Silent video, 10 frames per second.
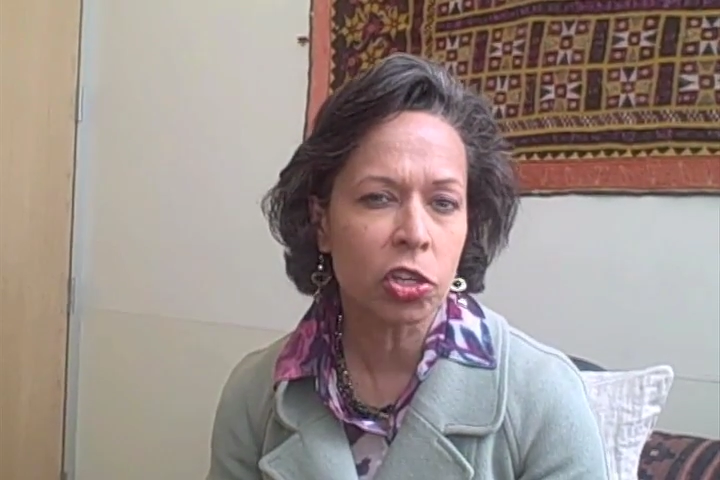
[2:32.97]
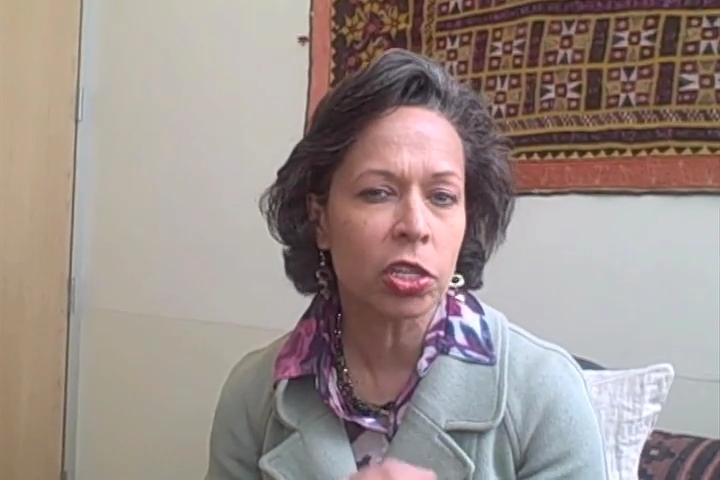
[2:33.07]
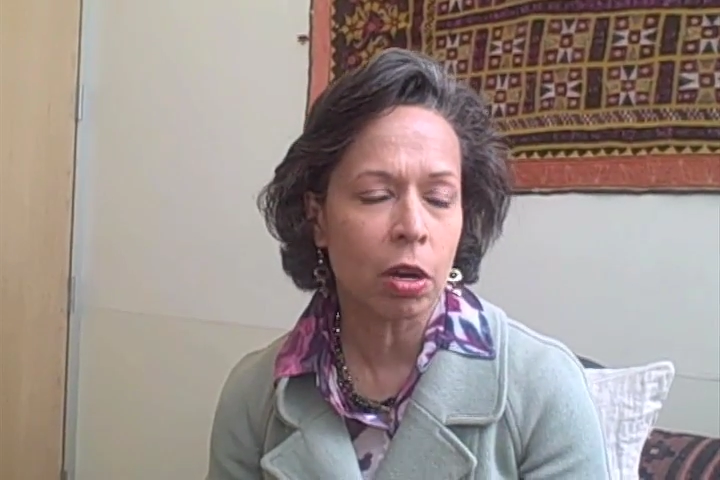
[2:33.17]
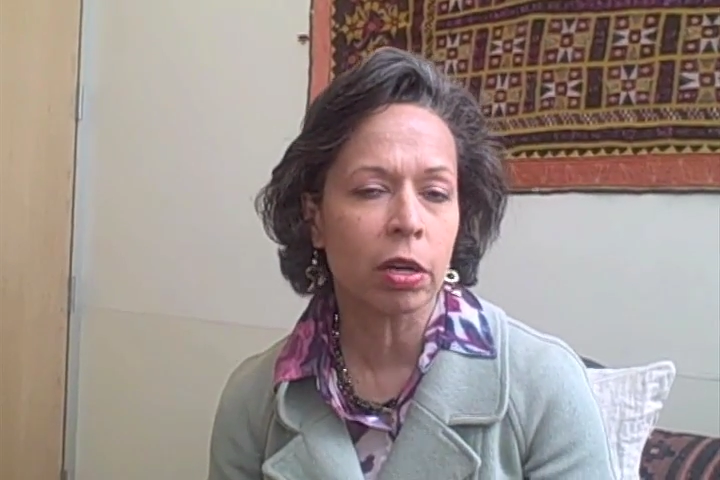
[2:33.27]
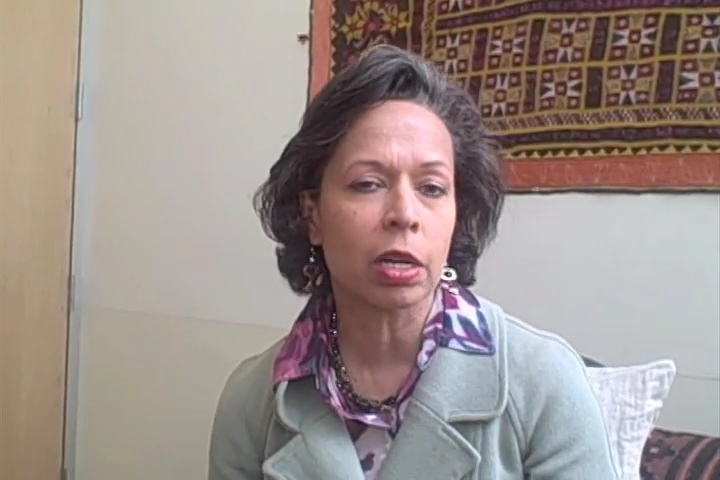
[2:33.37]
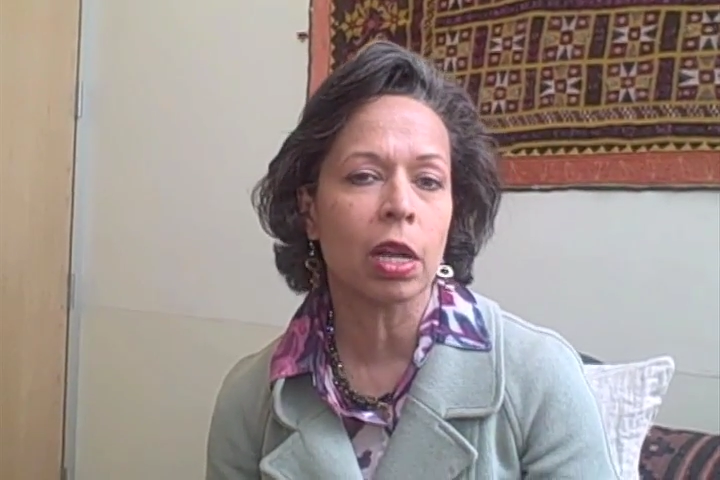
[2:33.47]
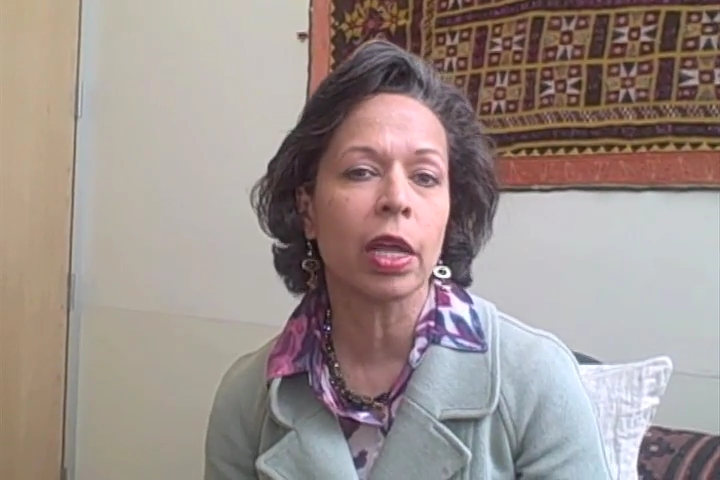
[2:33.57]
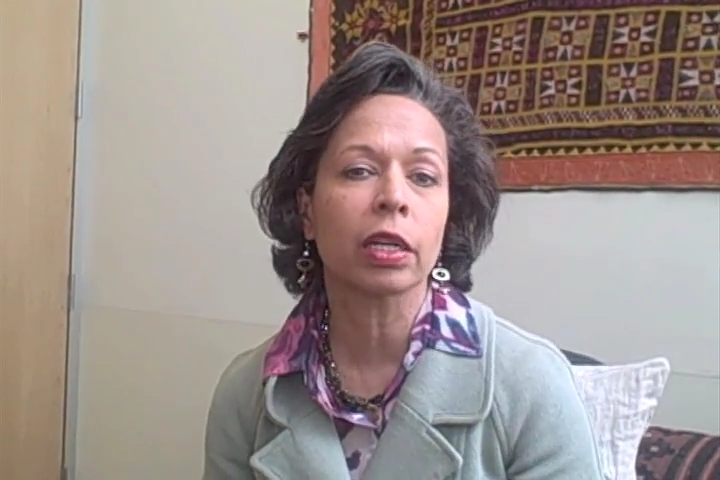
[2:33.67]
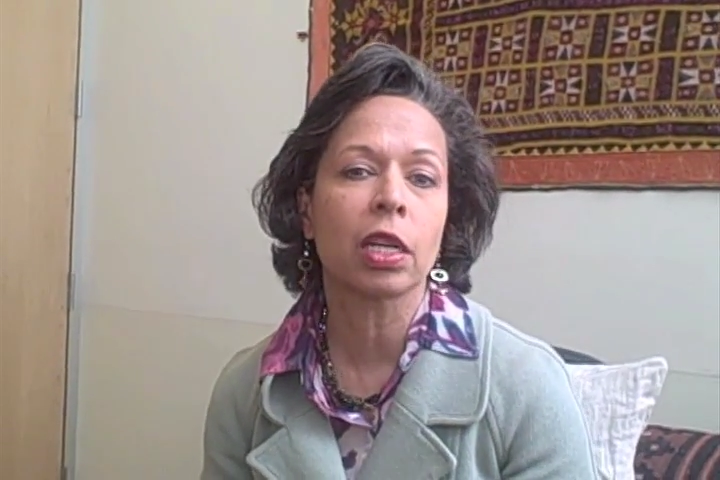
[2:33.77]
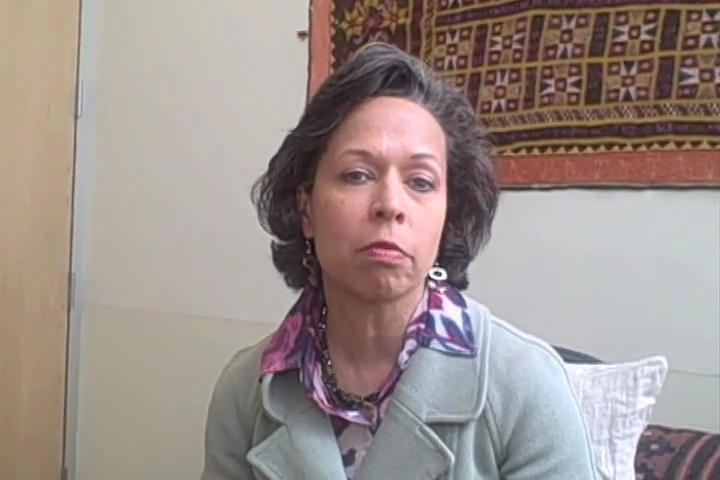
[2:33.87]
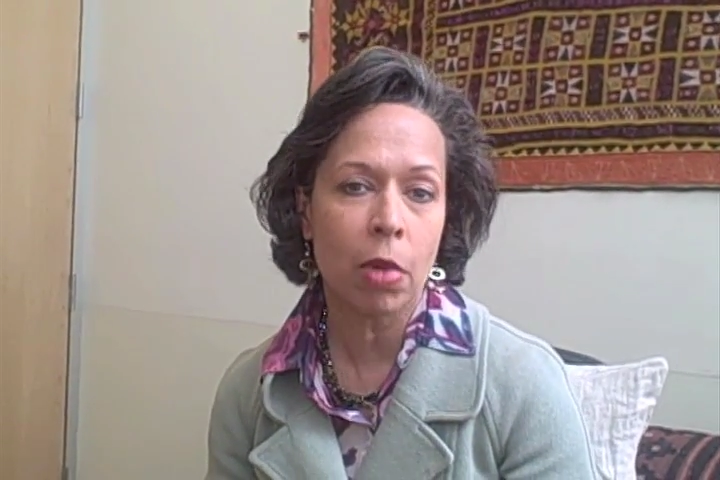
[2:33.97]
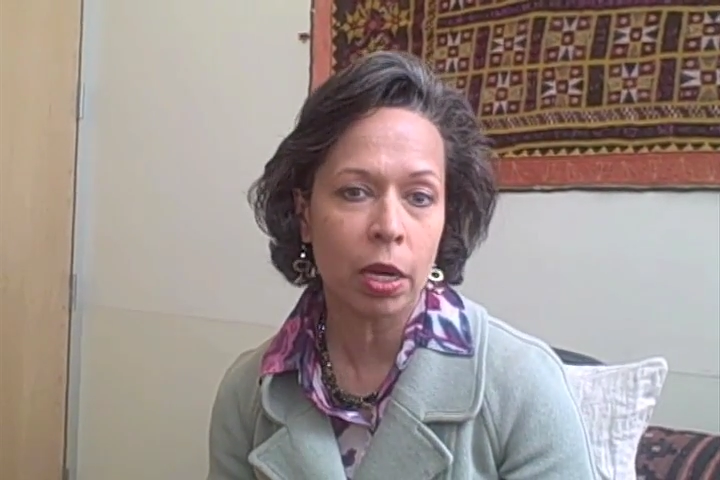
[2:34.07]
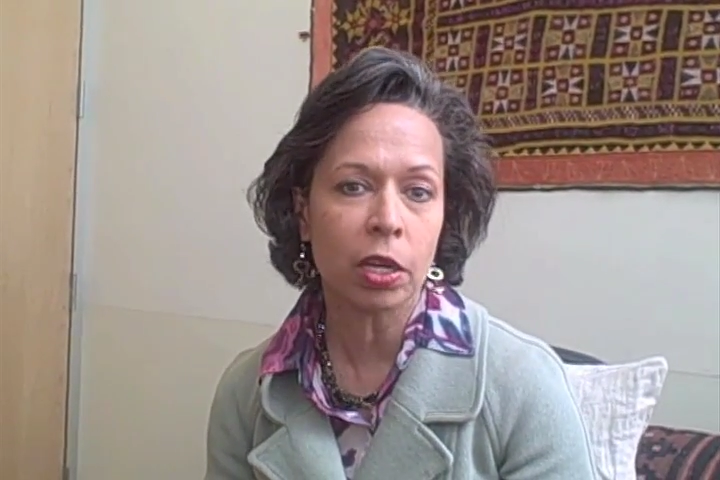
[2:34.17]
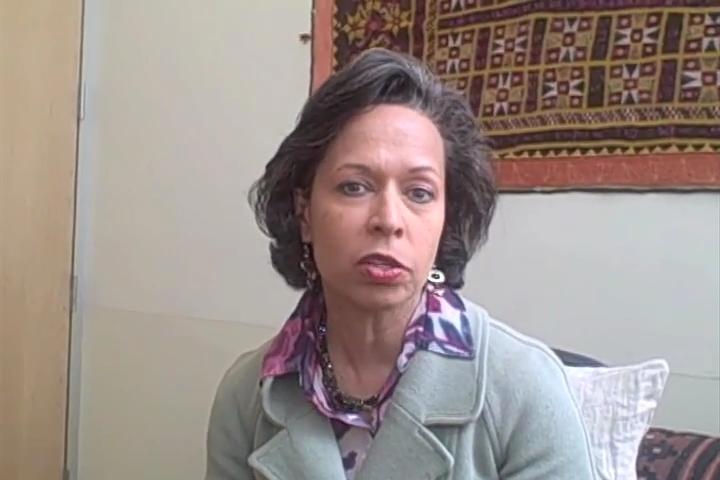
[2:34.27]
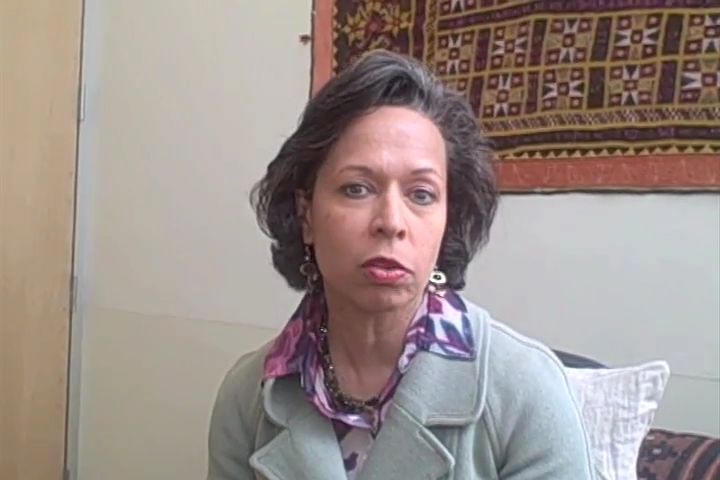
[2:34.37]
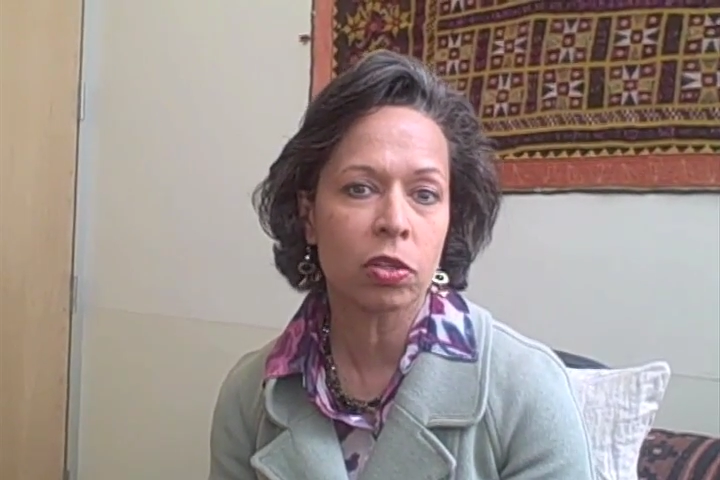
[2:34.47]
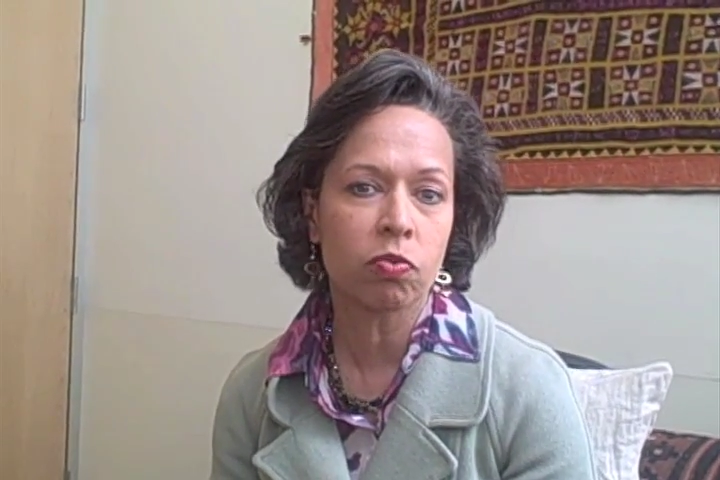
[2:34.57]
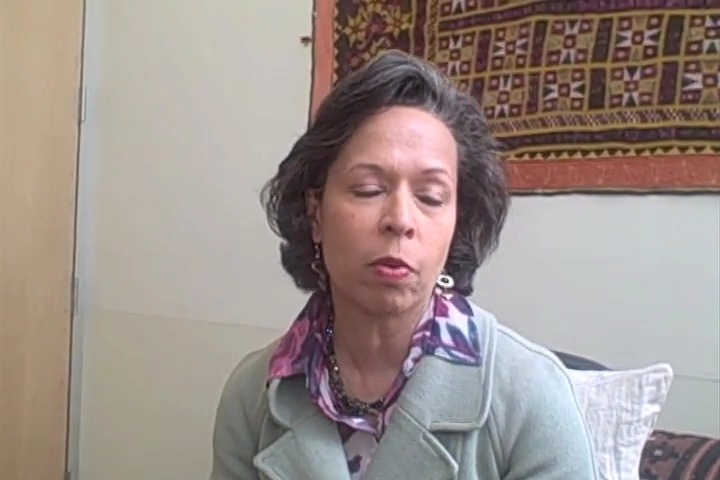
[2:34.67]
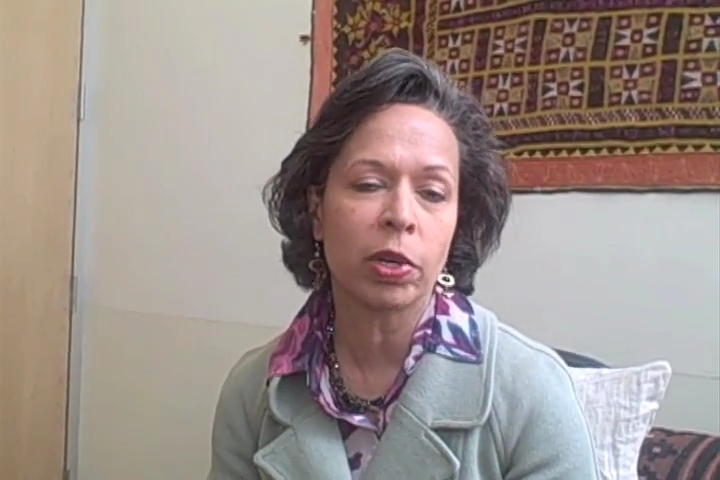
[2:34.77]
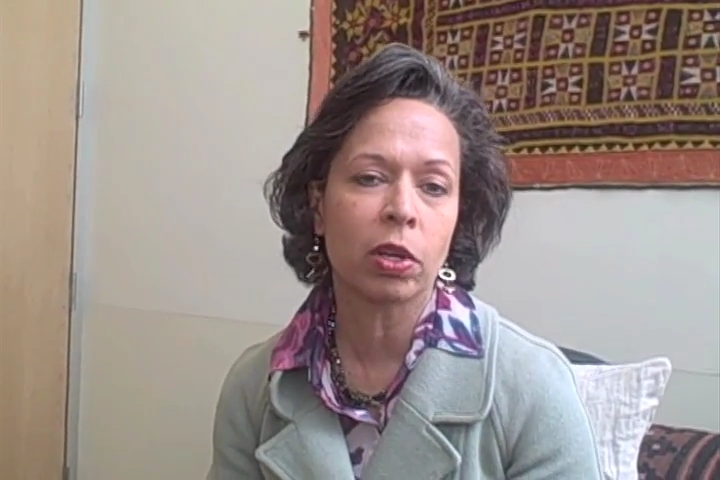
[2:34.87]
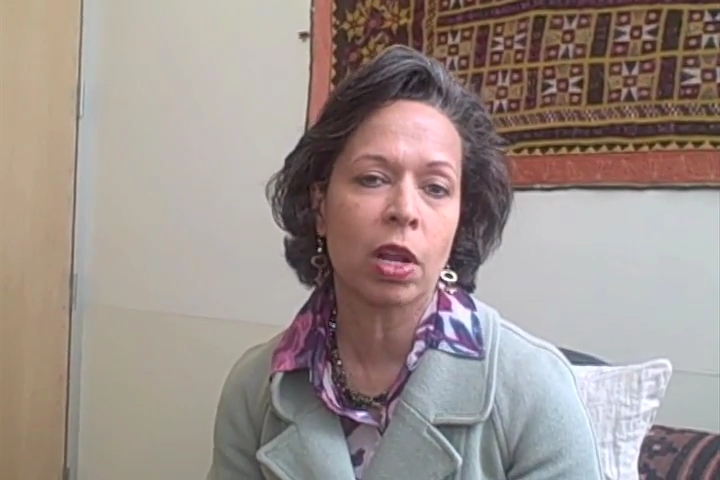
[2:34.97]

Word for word: she started collecting money so this woman